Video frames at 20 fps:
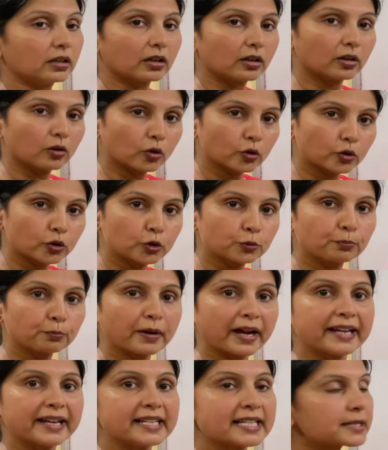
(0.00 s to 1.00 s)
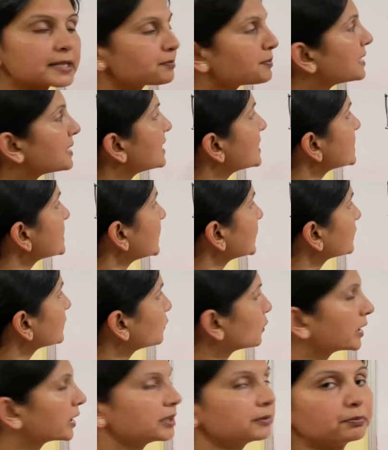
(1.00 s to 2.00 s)
occupy space at
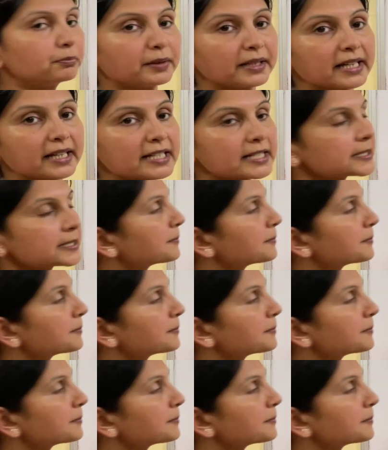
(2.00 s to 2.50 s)
one place,